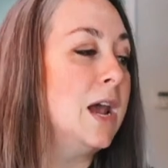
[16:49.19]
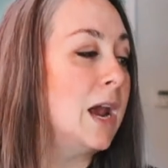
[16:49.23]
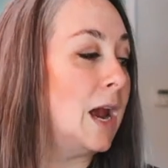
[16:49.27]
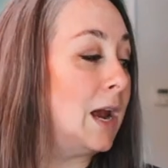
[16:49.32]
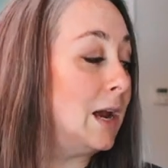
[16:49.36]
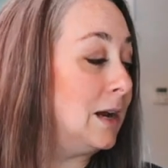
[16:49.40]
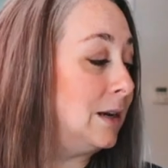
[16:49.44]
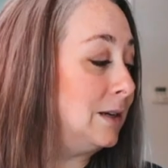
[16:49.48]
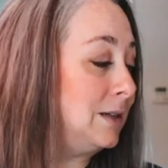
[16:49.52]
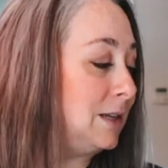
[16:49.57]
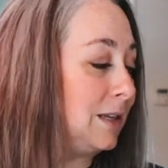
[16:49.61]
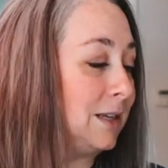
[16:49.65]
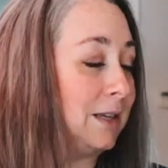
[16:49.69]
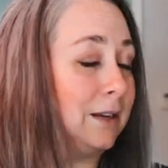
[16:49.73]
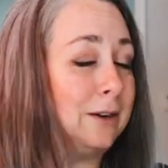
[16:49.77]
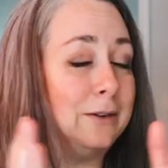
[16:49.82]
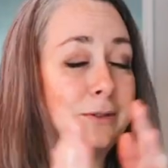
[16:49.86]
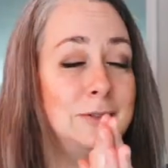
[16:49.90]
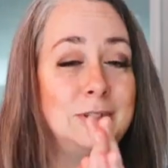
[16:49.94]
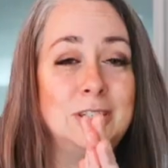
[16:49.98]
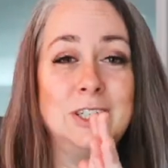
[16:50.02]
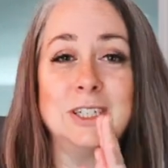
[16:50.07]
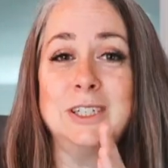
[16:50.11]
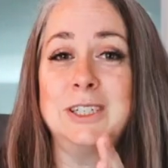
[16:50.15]
And you
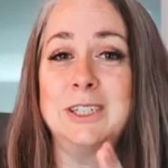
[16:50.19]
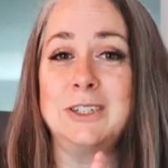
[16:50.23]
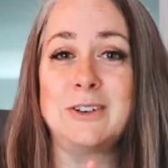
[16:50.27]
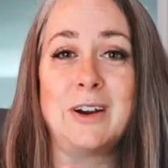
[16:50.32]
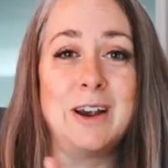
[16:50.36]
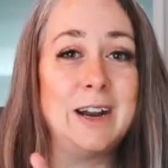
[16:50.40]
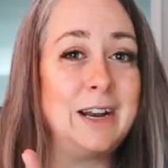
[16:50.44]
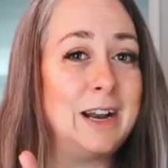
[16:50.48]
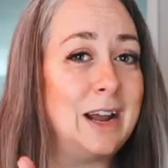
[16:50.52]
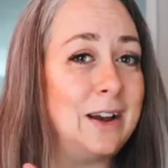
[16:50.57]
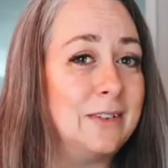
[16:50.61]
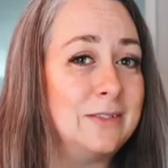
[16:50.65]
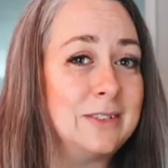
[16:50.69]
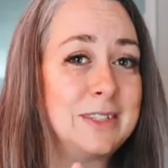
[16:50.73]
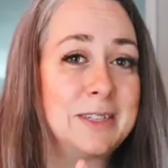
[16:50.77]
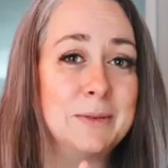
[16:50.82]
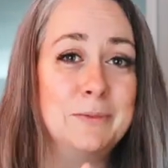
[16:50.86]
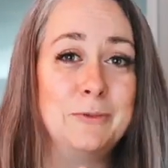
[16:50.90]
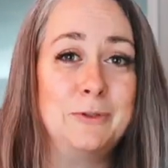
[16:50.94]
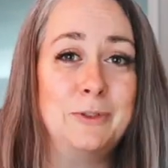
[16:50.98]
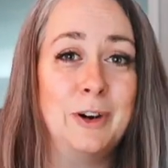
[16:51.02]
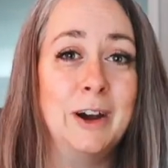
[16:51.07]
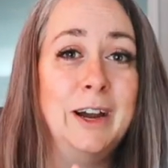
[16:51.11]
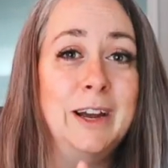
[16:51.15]
know, just try and have
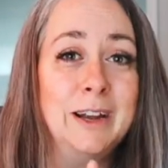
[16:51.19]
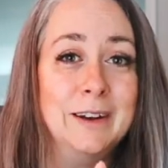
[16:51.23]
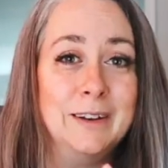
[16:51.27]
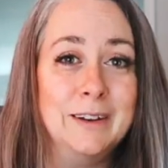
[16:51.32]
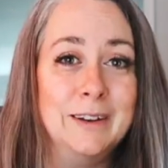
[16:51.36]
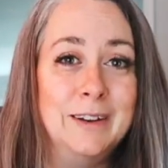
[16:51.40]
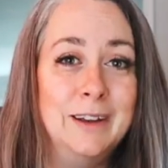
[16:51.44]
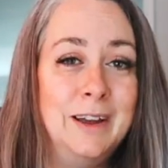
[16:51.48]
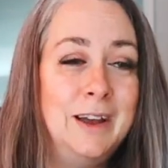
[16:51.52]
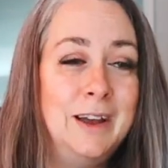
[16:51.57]
some fun.